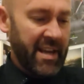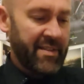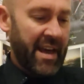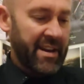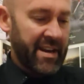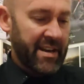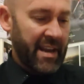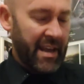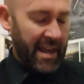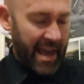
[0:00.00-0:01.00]
Then an
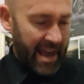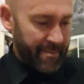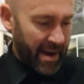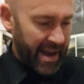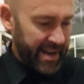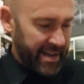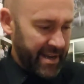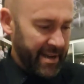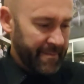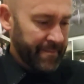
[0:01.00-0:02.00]
A minor,
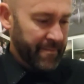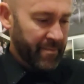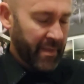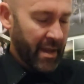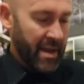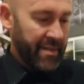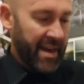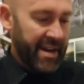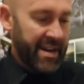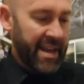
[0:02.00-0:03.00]

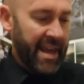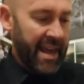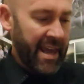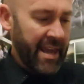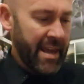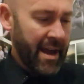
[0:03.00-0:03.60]
then an E,